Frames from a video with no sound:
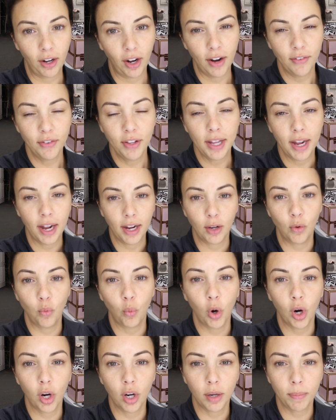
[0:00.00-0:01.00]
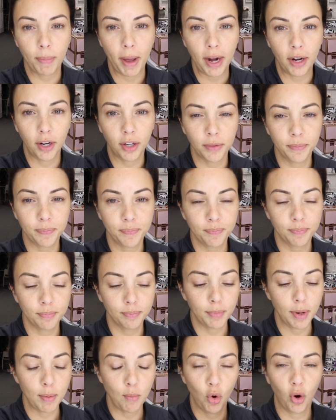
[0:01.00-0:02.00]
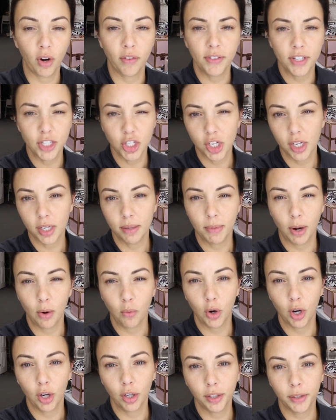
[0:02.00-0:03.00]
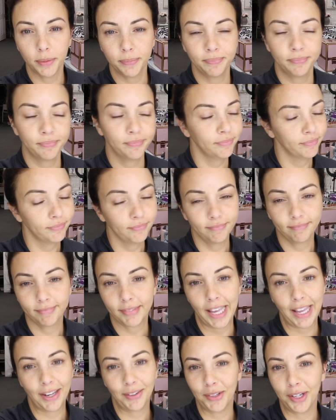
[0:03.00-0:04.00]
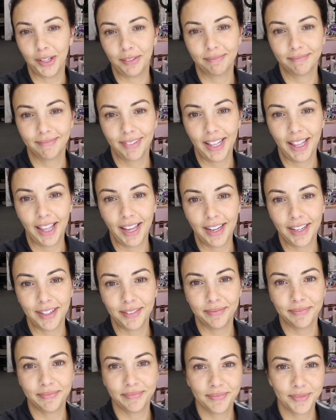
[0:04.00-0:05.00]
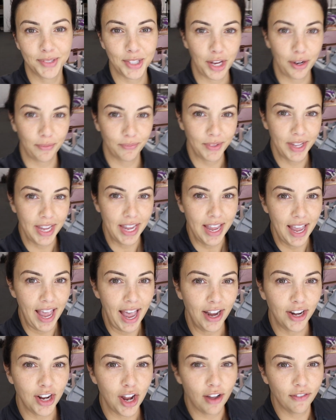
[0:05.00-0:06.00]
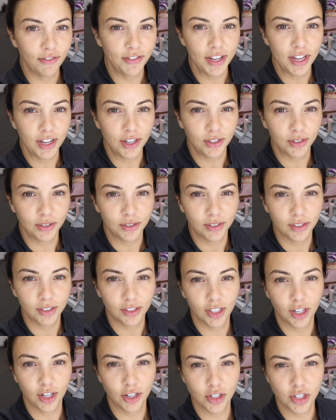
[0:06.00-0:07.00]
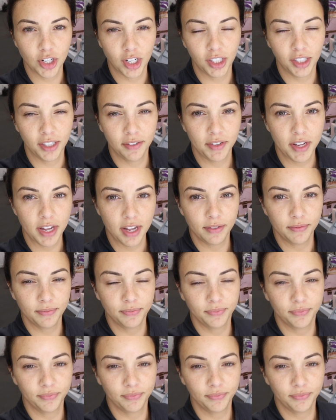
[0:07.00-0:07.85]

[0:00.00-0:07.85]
I feel like I can work better, be more efficient in my work. I don't know. I like it. So, how do y'all feel, Courage and Olivia?